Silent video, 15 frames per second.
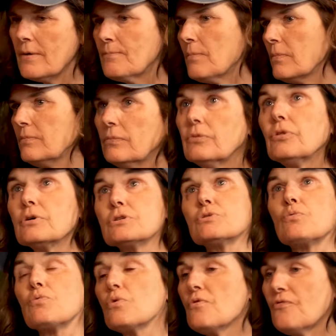I'm there's
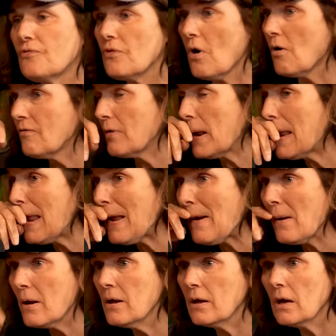a roof over
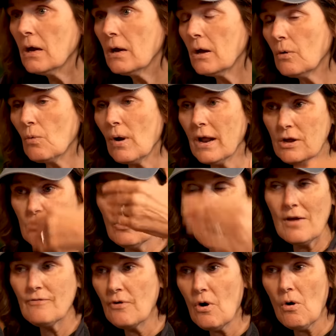here. When I
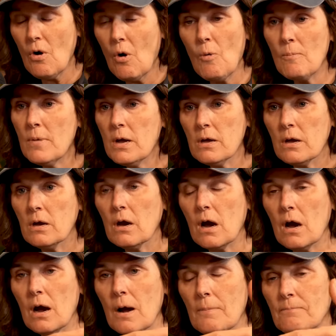drive home,
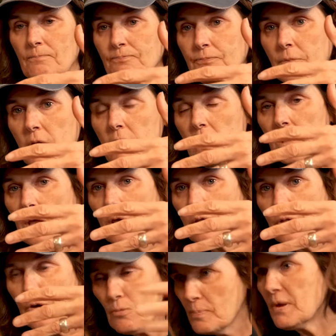um,
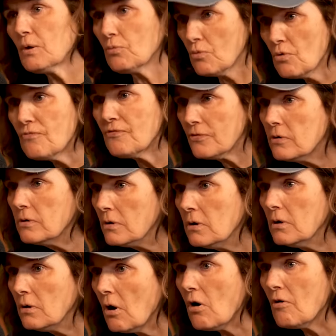there'll be a roof
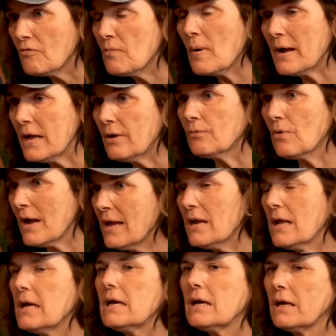over yeah. my head,
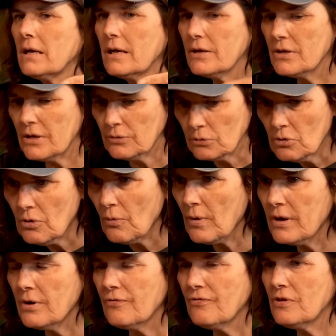right? Look
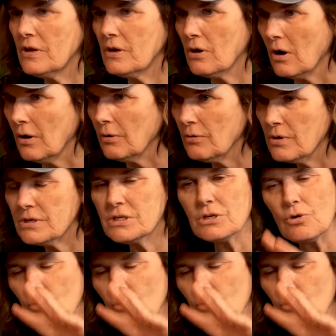where your feet are. It's a